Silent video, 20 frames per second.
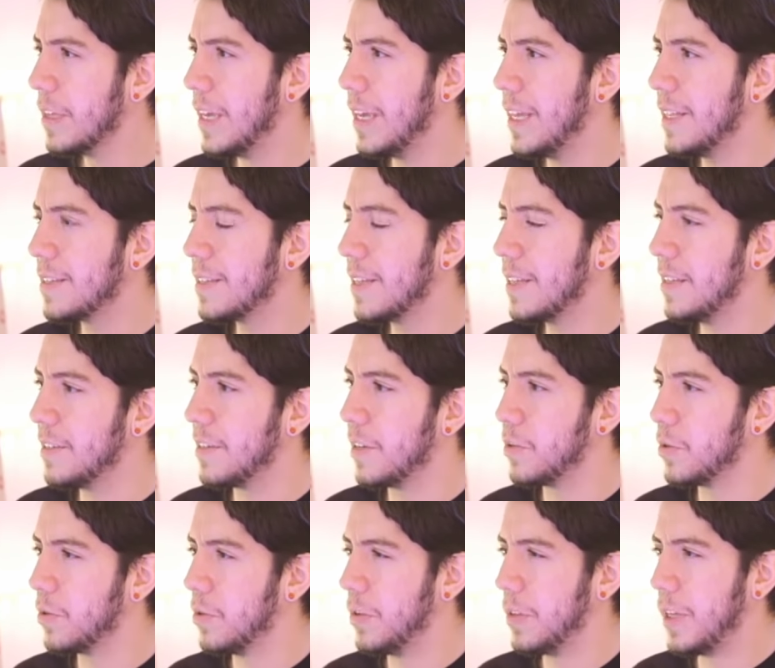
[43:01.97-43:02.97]
Inset is a
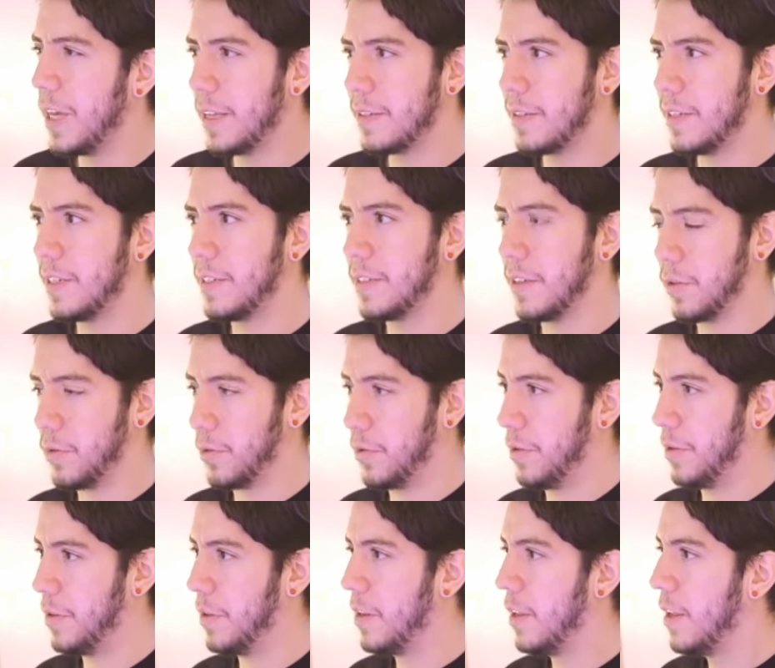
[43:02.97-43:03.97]
tool. Yes, it is a
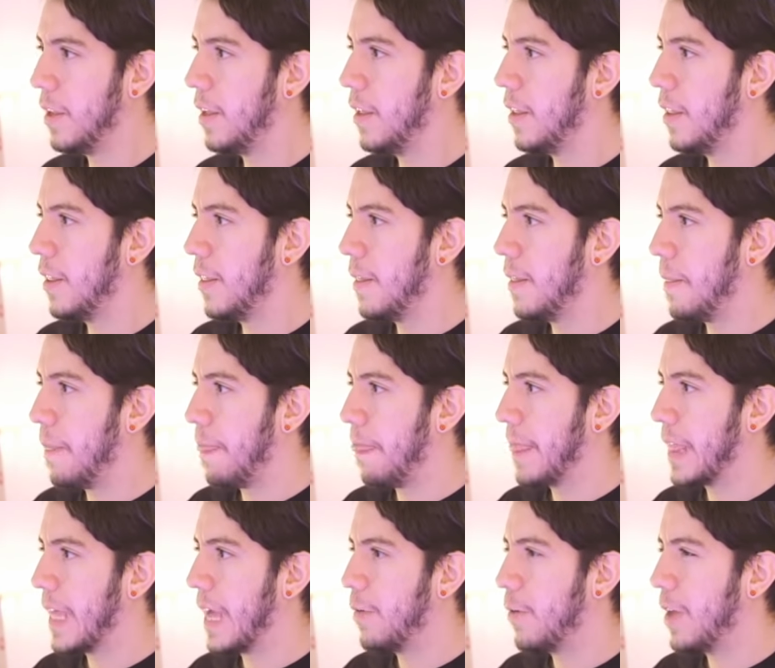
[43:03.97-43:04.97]
tool.
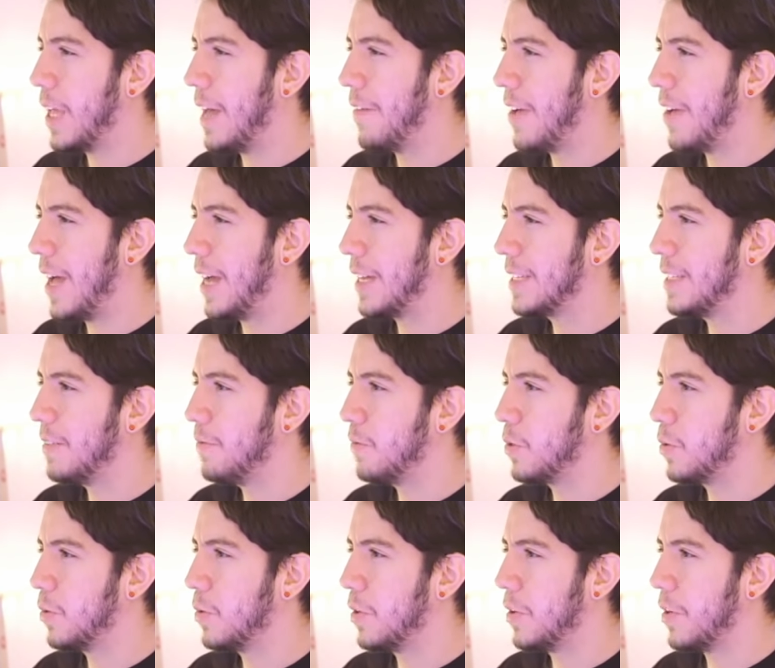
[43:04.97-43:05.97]
Can we have active
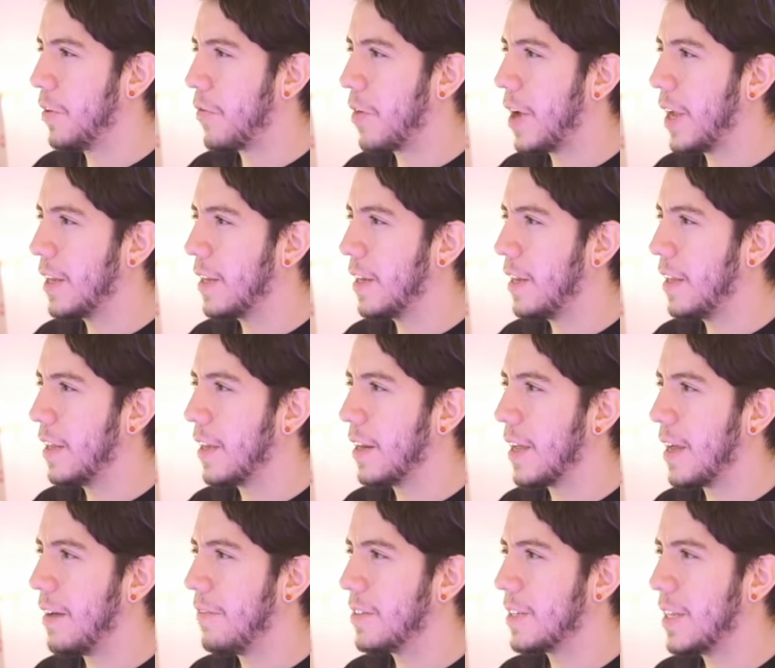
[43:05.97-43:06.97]
tool on right click and
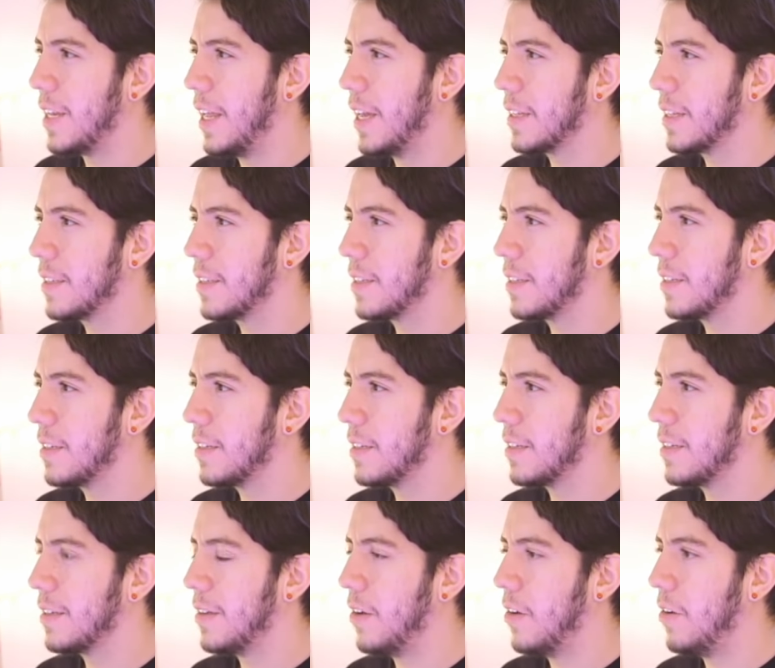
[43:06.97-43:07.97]
have select
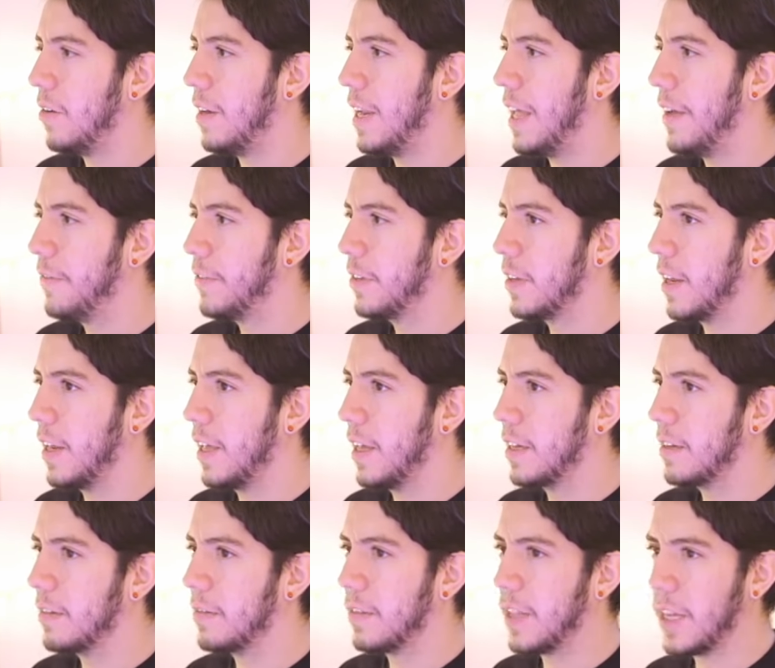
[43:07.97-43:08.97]
on left
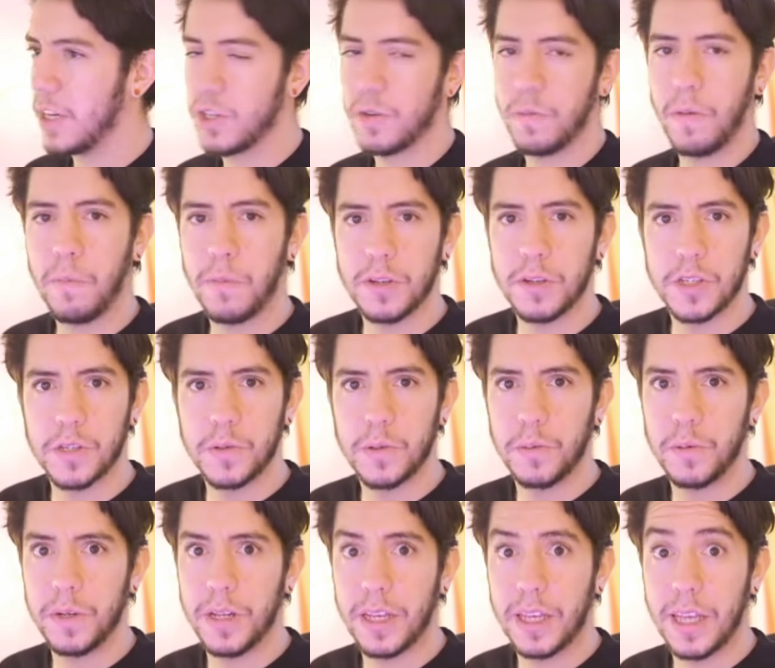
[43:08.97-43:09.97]
click? That should be possible
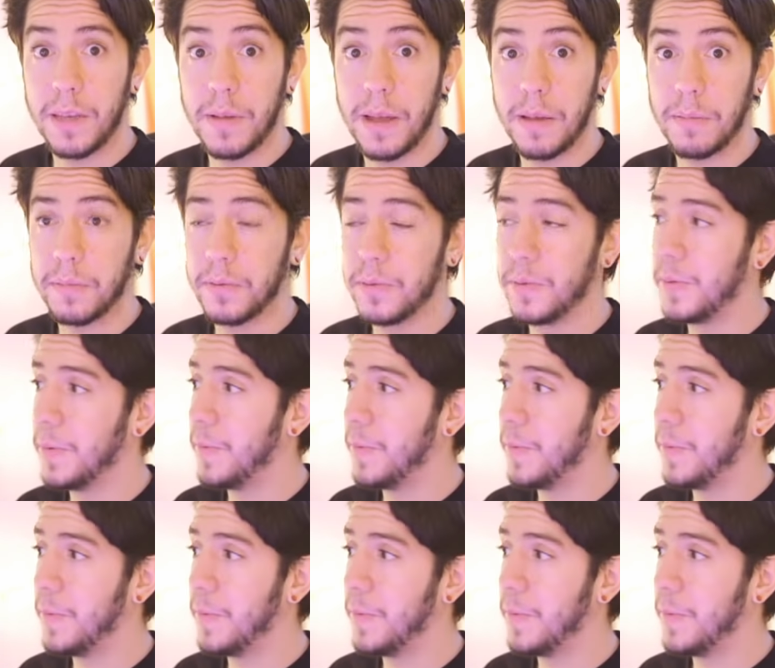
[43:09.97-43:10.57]
with a key map.